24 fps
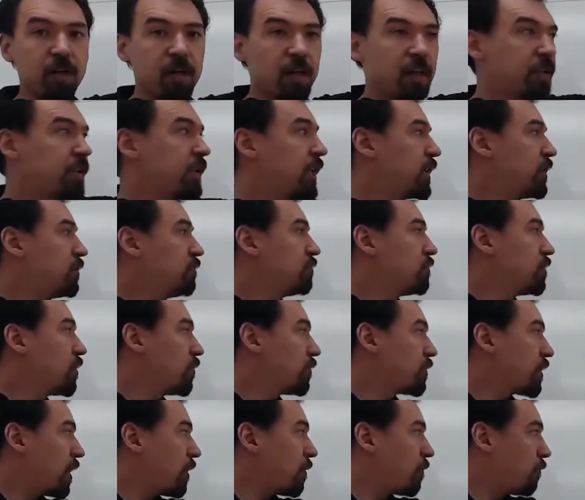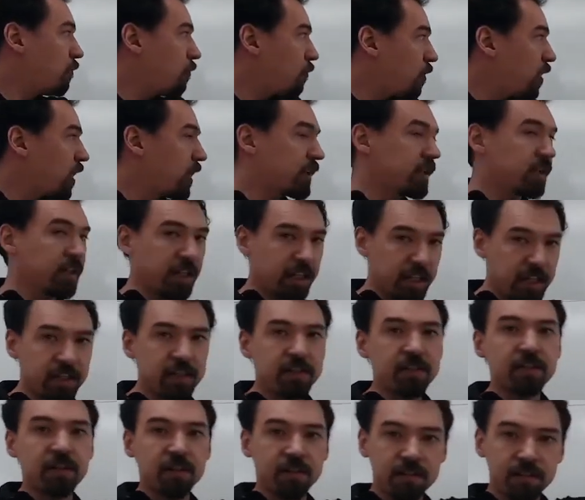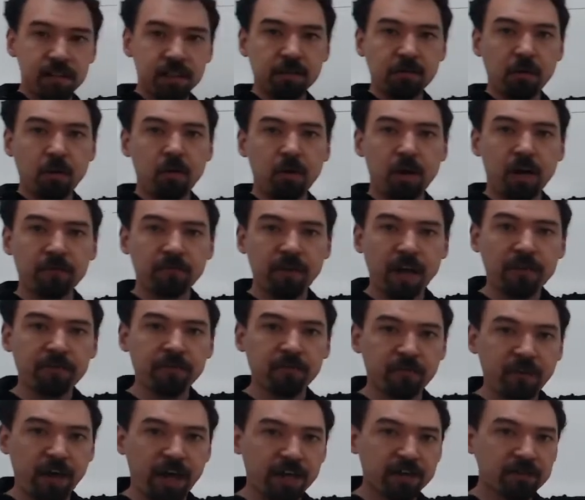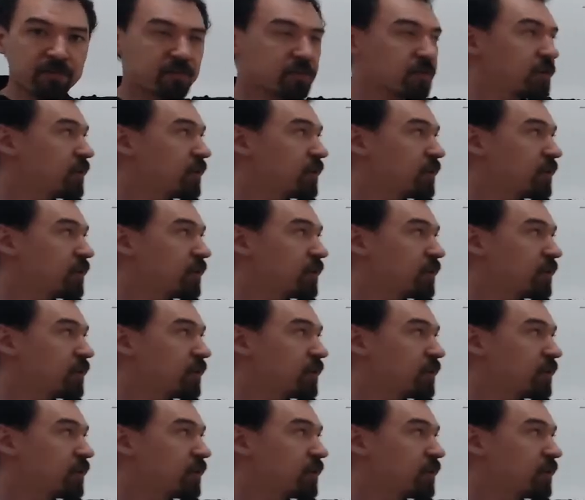then you know that 1 is a 0 of f of x.